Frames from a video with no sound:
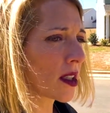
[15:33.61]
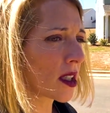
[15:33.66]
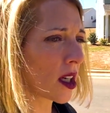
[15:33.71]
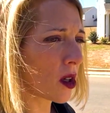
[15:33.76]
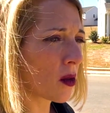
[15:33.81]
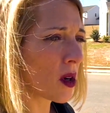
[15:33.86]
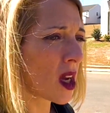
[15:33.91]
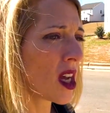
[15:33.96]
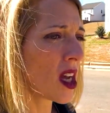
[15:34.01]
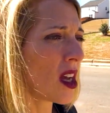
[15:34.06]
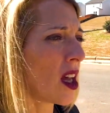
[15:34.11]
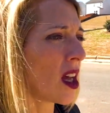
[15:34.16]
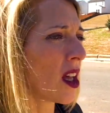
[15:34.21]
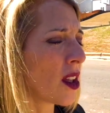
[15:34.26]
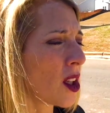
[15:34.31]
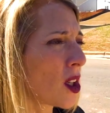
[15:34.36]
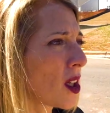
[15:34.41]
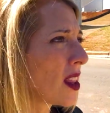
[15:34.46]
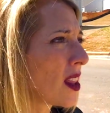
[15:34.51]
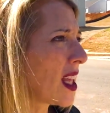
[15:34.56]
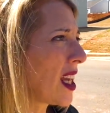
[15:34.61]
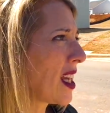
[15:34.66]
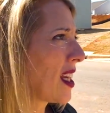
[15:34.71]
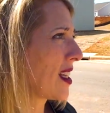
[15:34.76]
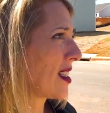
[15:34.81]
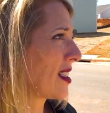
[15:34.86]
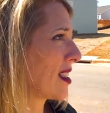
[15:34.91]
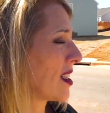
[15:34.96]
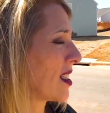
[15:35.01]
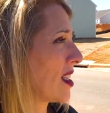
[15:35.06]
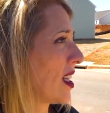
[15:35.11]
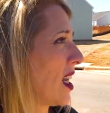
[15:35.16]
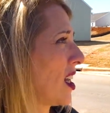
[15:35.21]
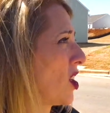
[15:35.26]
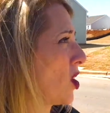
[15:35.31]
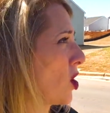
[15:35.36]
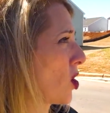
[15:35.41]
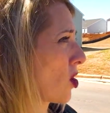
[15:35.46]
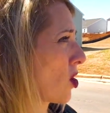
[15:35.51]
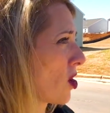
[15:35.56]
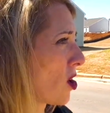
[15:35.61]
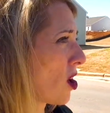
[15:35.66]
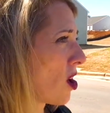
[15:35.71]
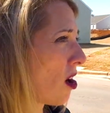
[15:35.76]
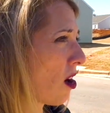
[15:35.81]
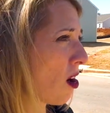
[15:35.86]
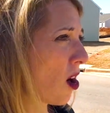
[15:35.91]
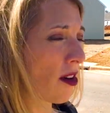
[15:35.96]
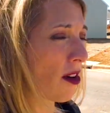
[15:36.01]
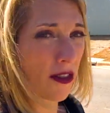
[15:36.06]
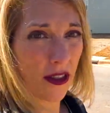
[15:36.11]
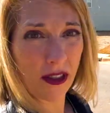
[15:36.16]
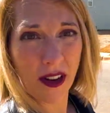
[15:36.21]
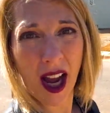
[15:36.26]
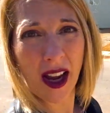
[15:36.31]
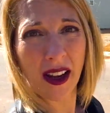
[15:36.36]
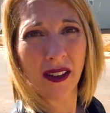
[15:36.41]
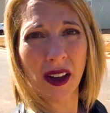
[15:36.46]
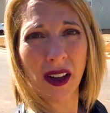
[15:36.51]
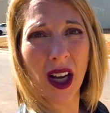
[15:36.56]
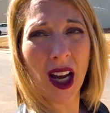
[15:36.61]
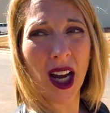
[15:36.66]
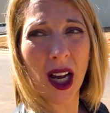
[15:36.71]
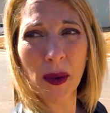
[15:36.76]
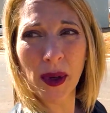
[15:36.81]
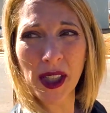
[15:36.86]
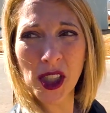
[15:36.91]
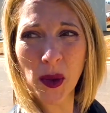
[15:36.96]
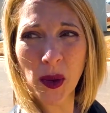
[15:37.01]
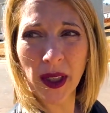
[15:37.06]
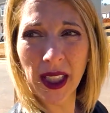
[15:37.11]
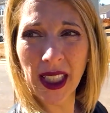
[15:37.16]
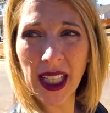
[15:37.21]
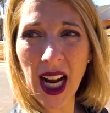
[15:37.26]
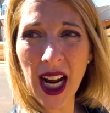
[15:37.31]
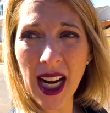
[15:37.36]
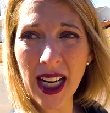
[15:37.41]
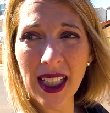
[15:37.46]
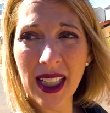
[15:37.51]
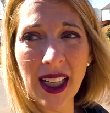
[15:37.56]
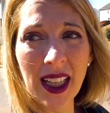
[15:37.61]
So the good thing is that you're off of Highway 29,